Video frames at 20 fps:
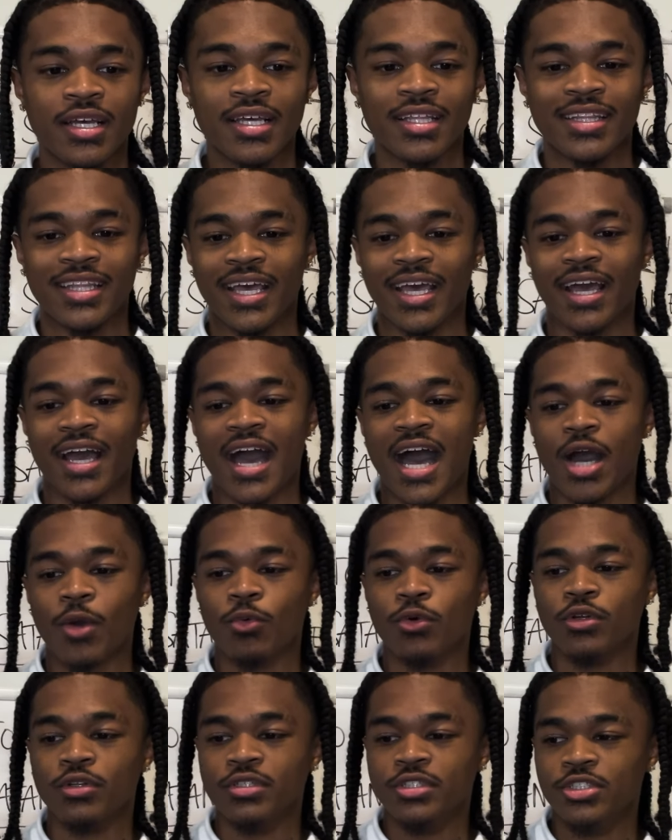that I
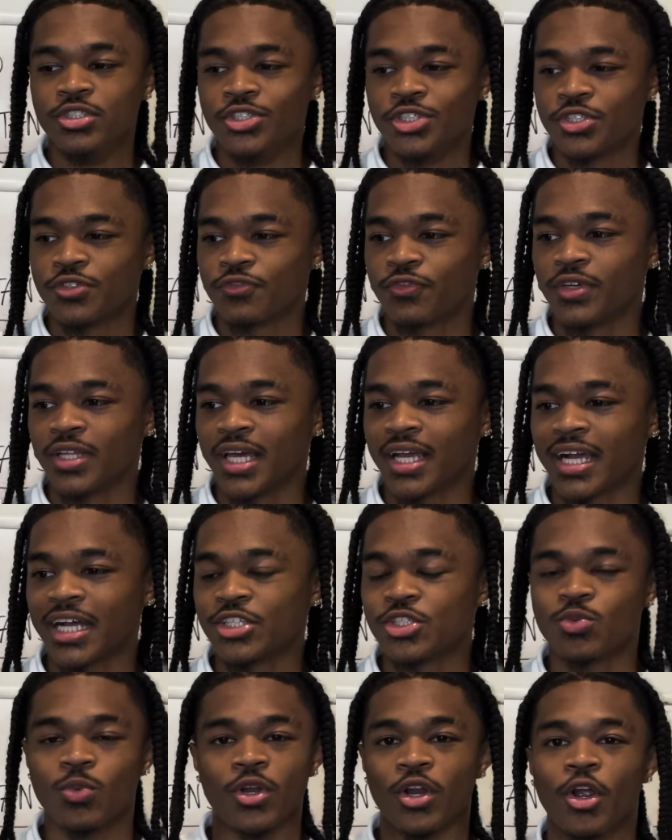would just feel like I
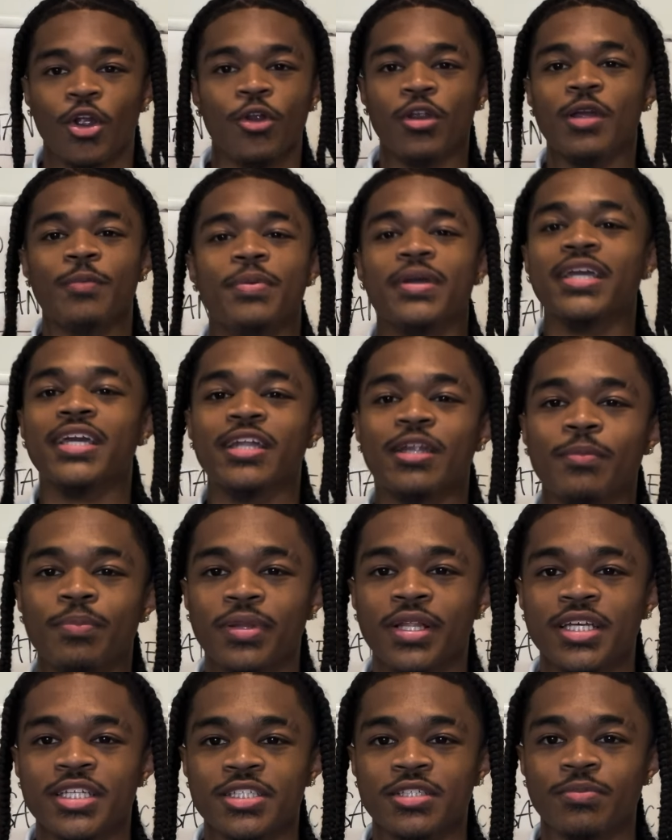just want to hurry up and get a
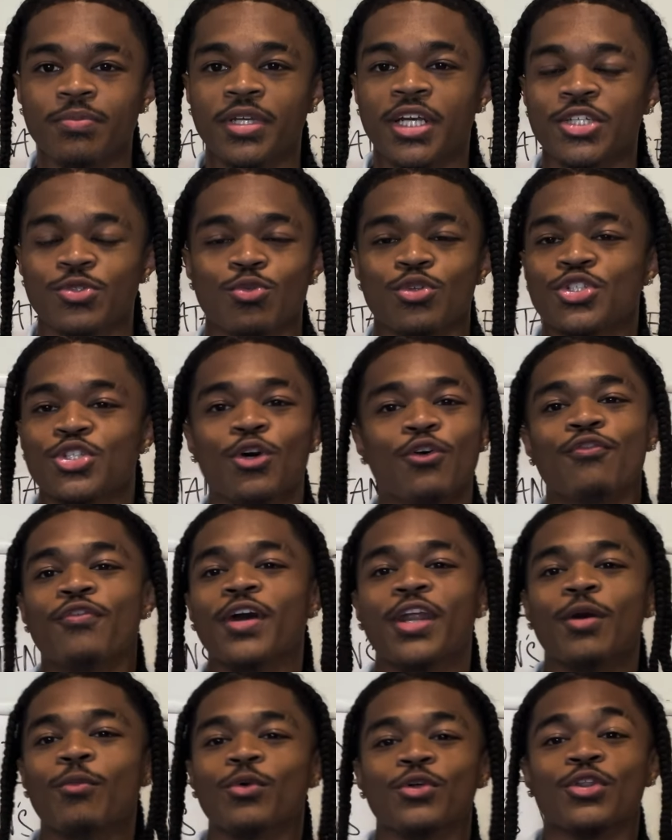place because we're so
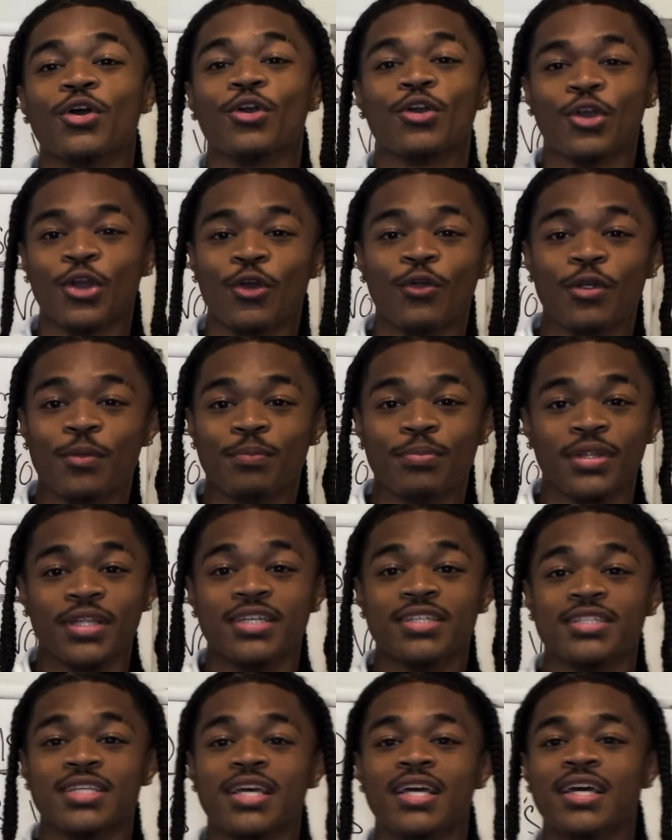fed up with our current
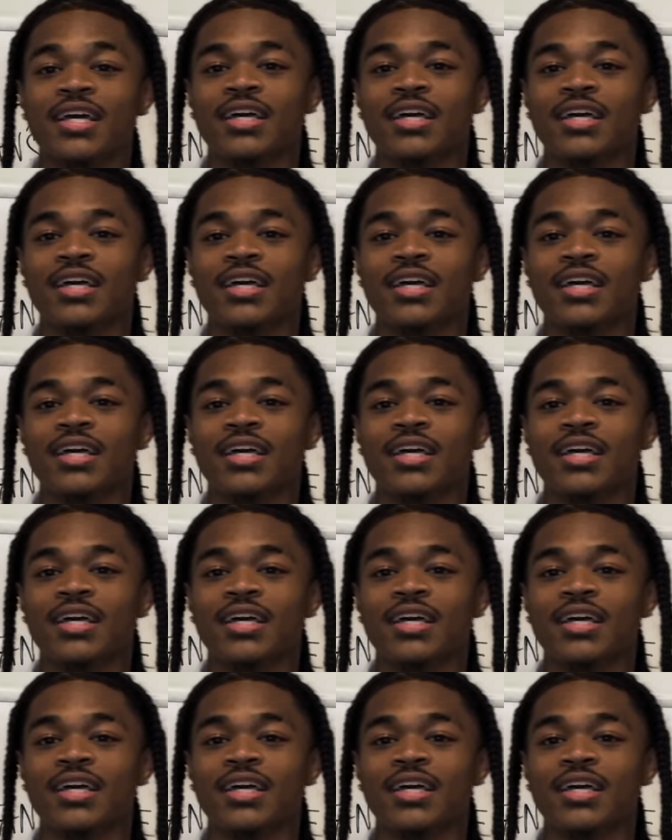place.